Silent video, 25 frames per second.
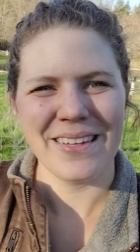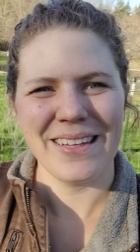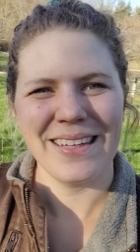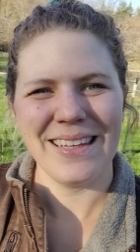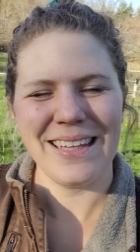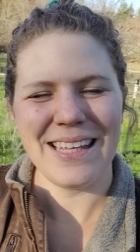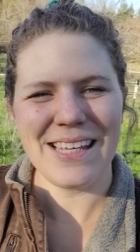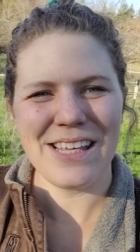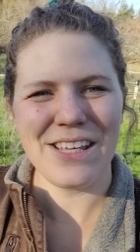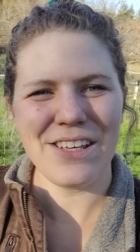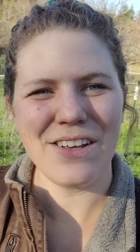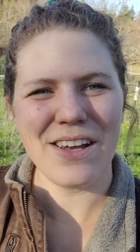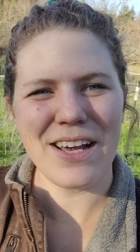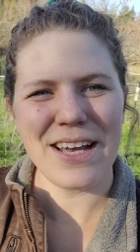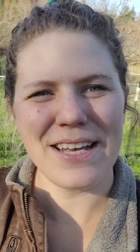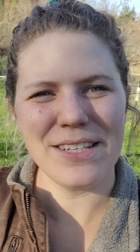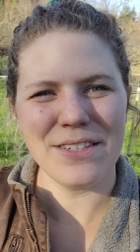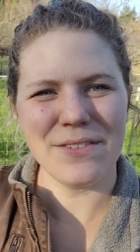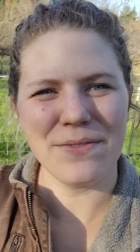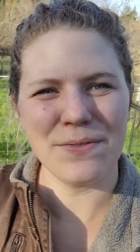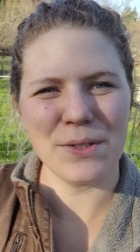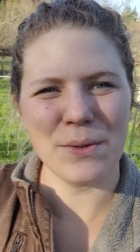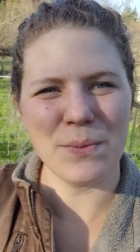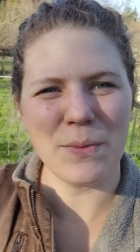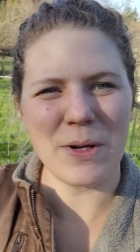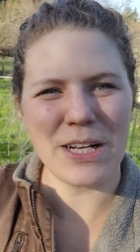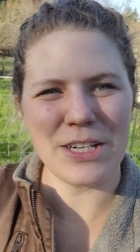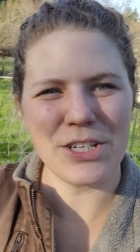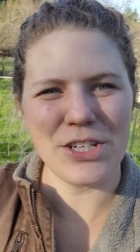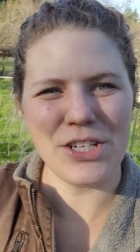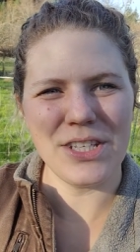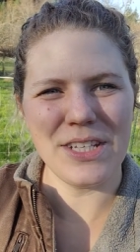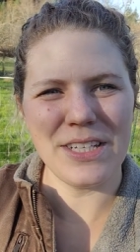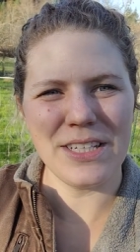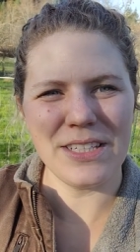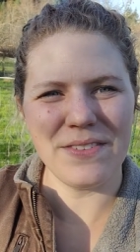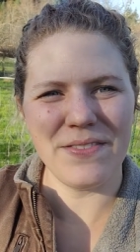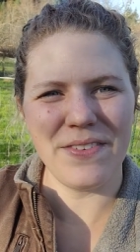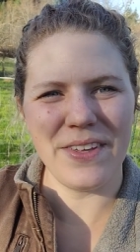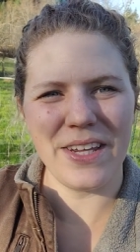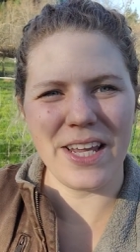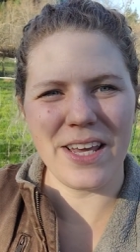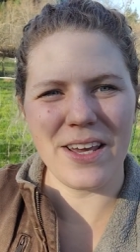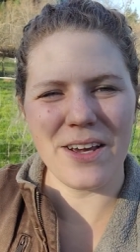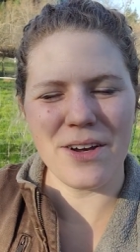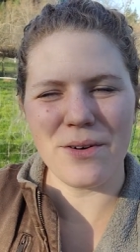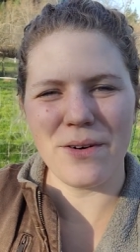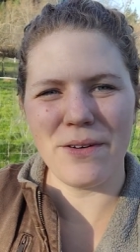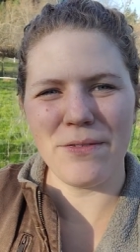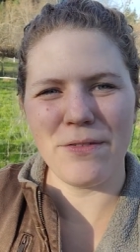Thank you guys for watching this
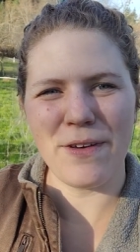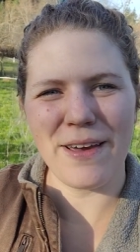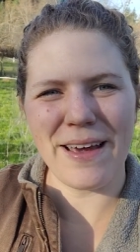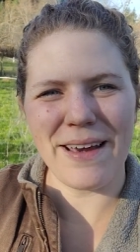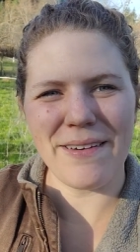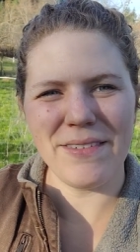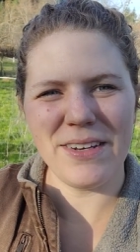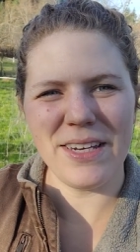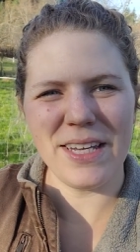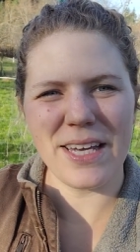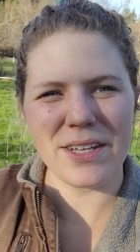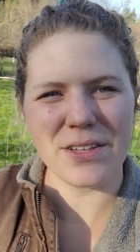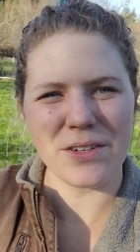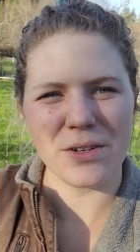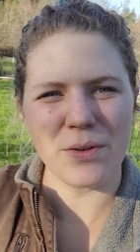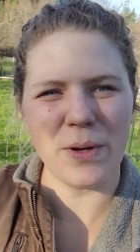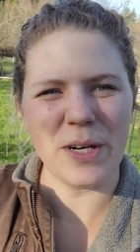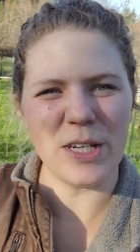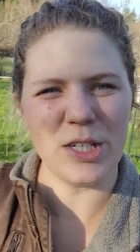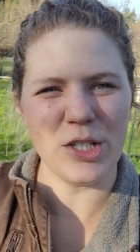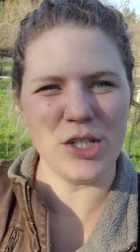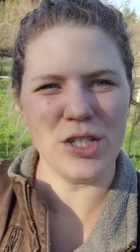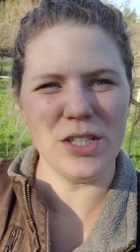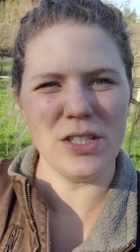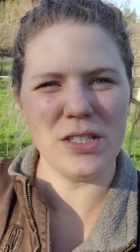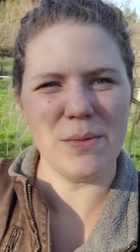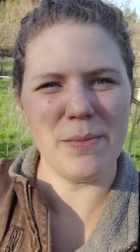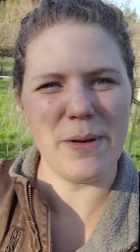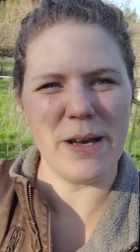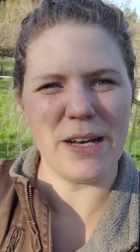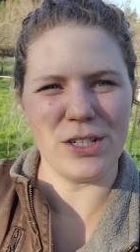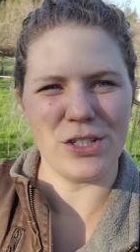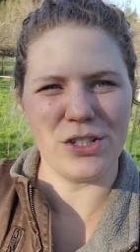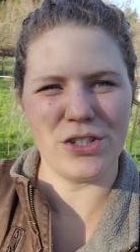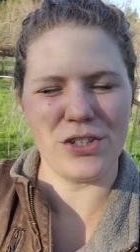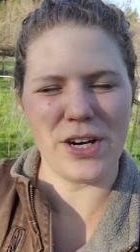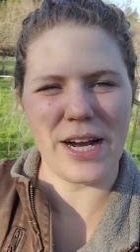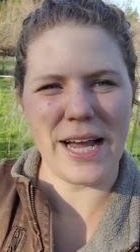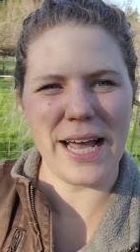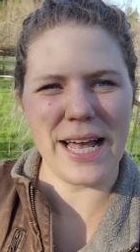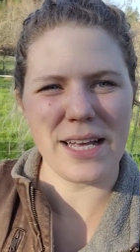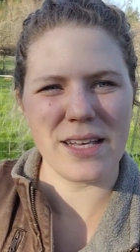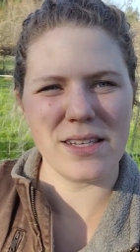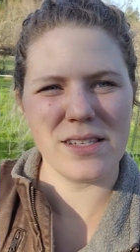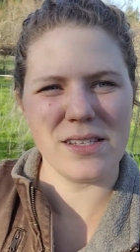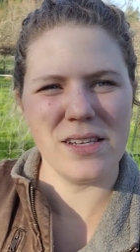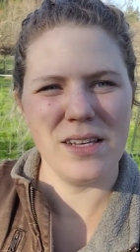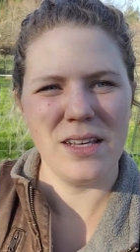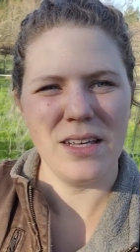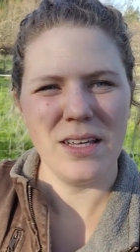video. If you have any other questions about
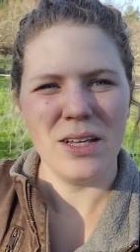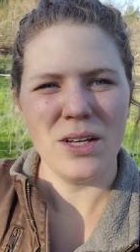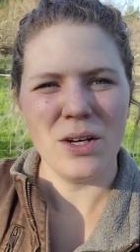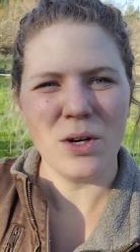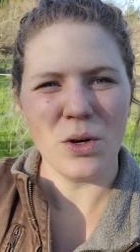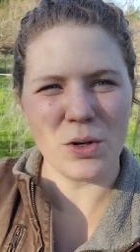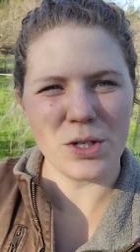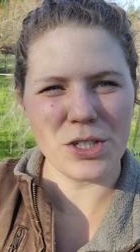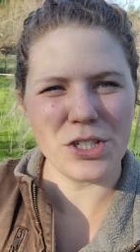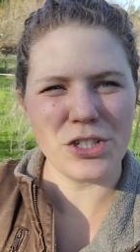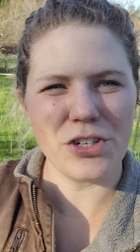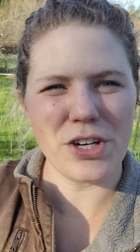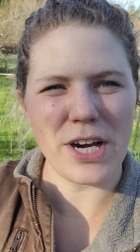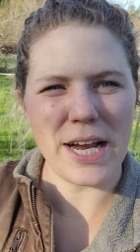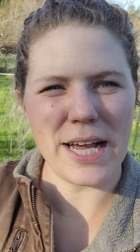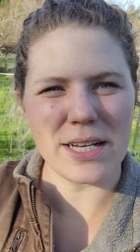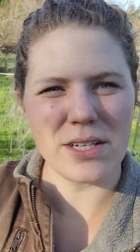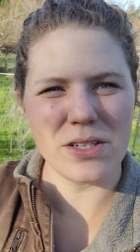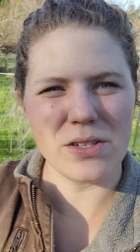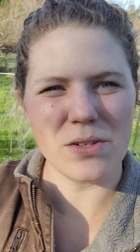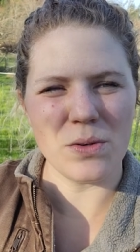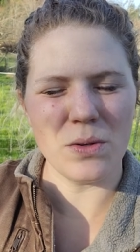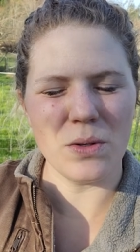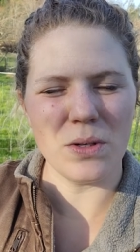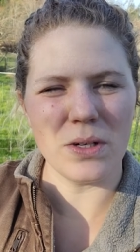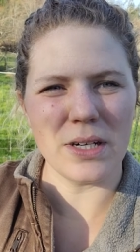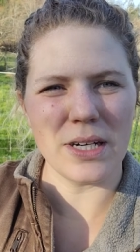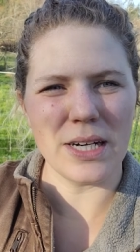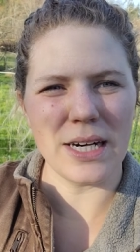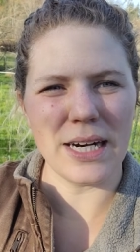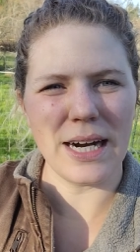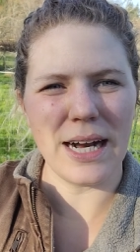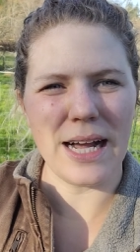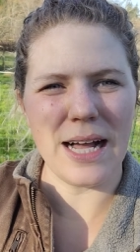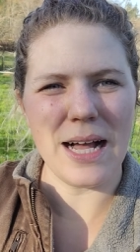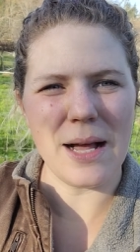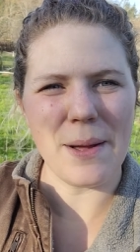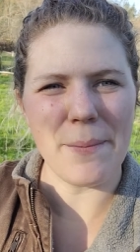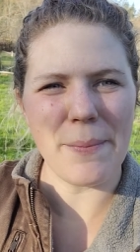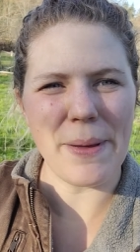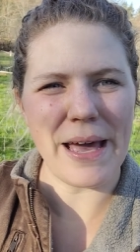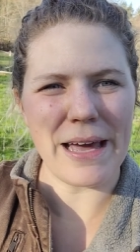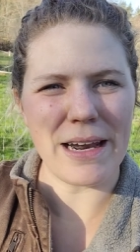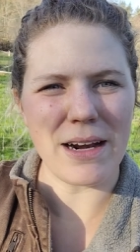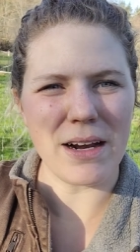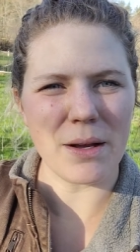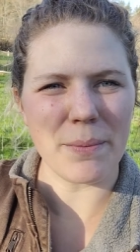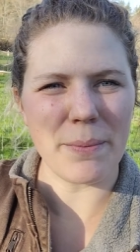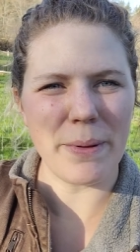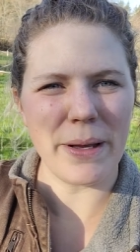tracks, horse tracks, or
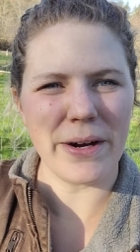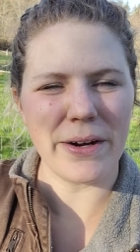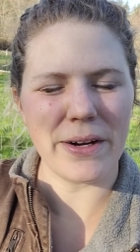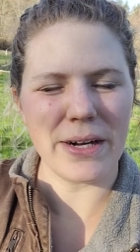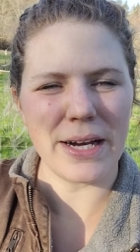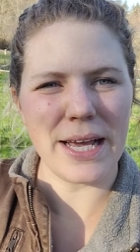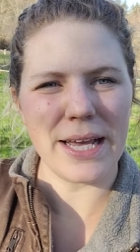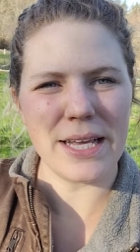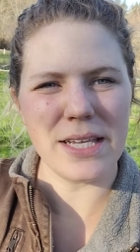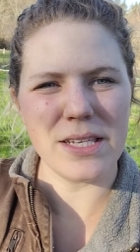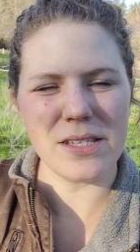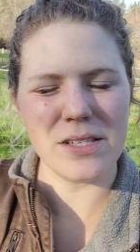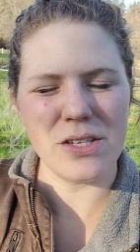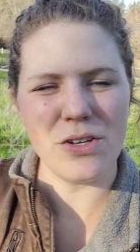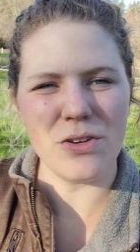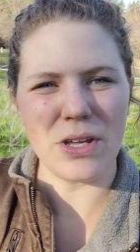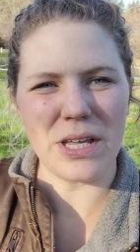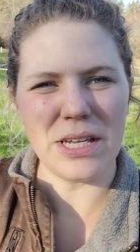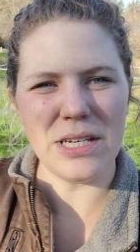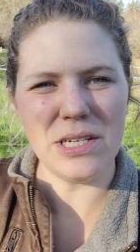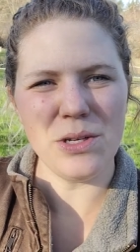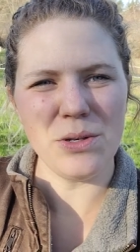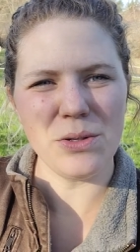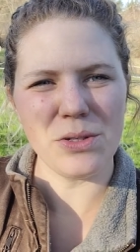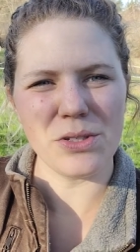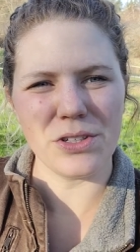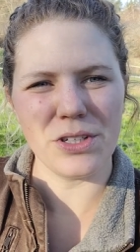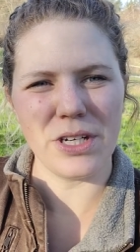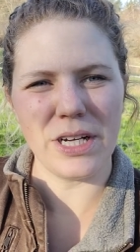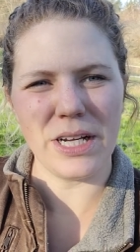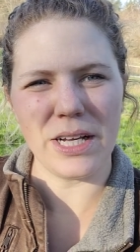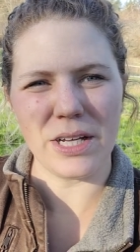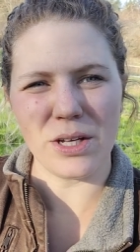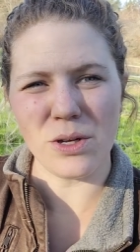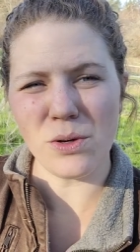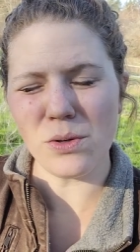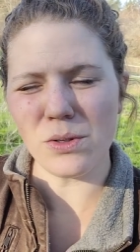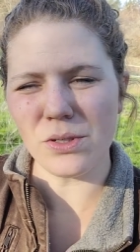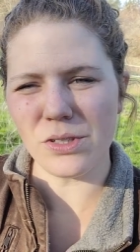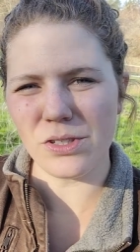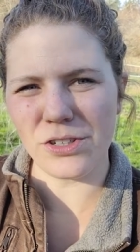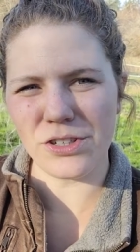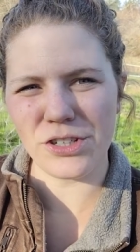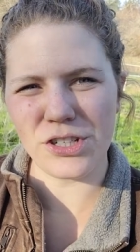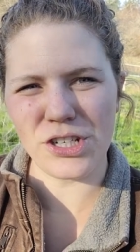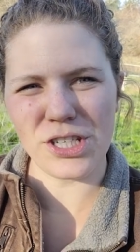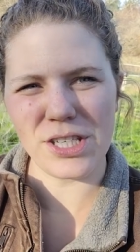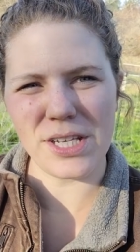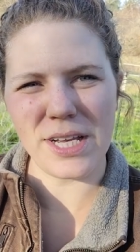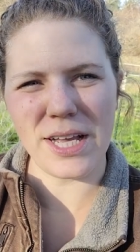paddock paradise, you can do Google
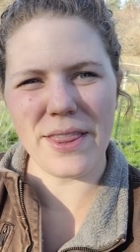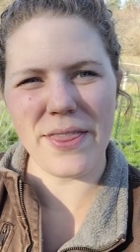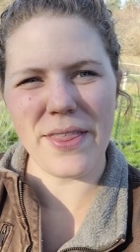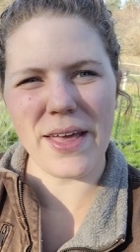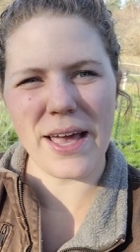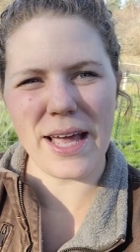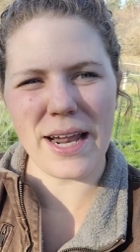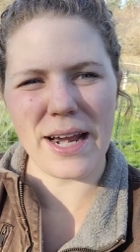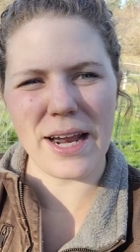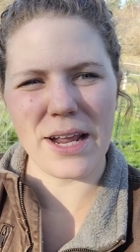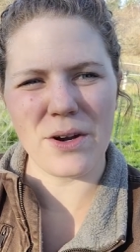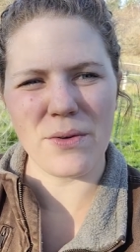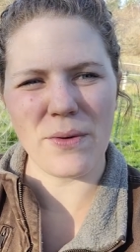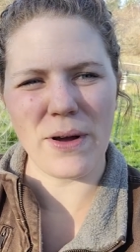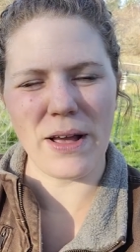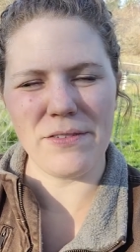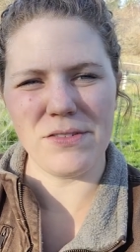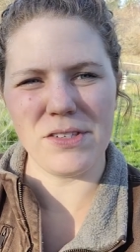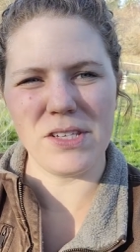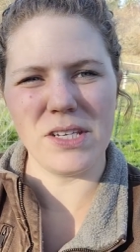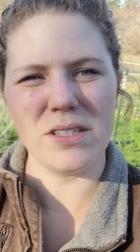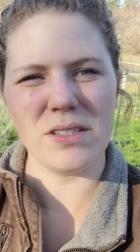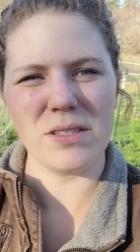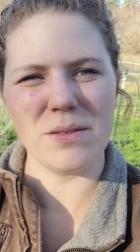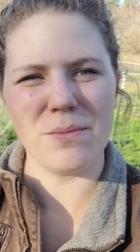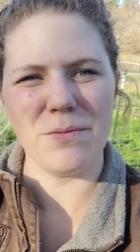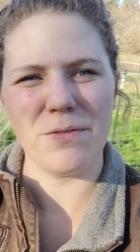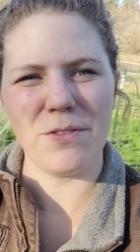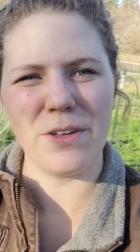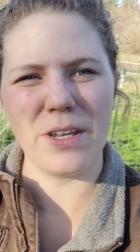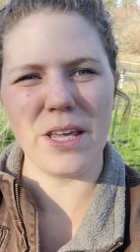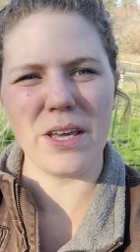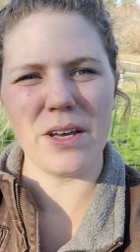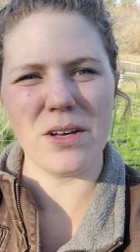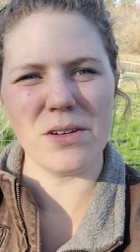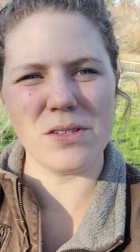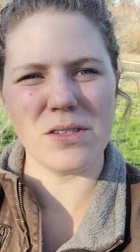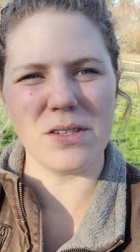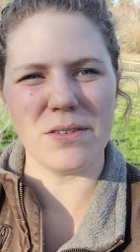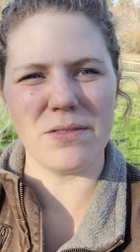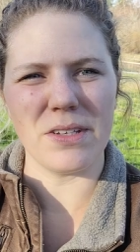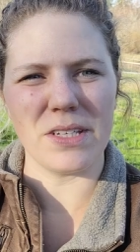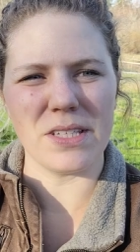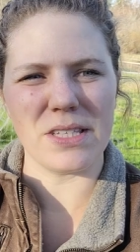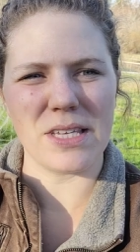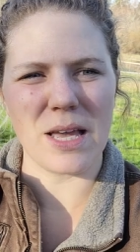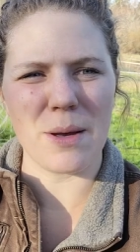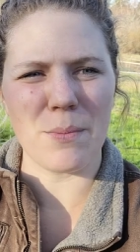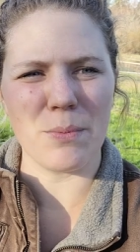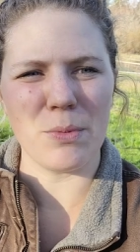searches on that. I know I've seen some videos of
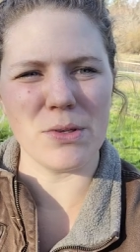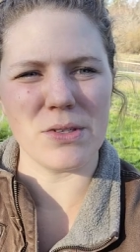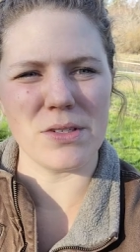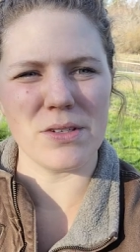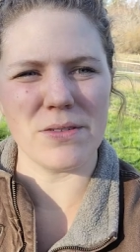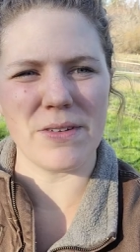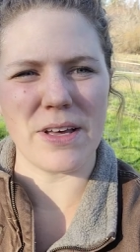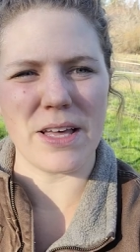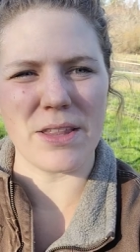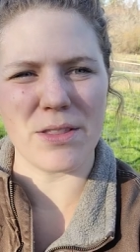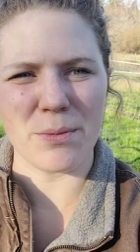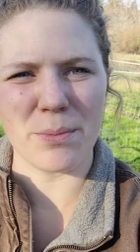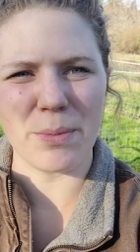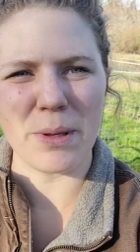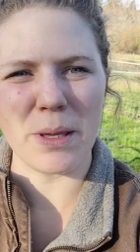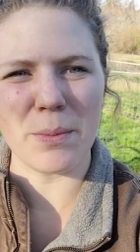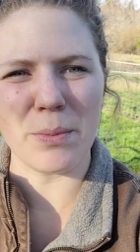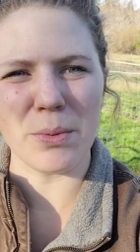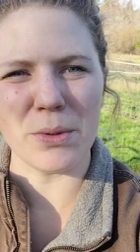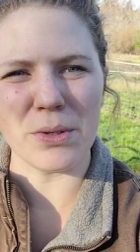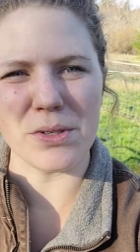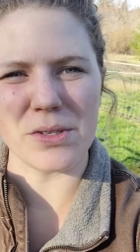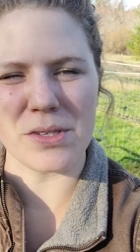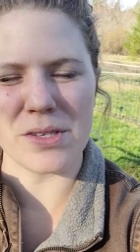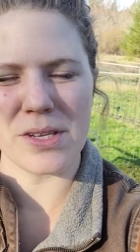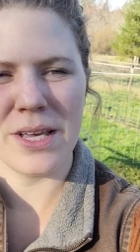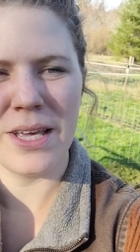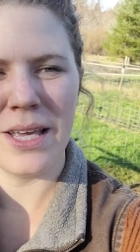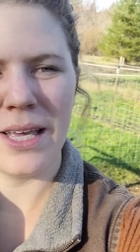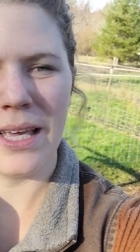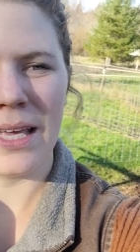examples of other people's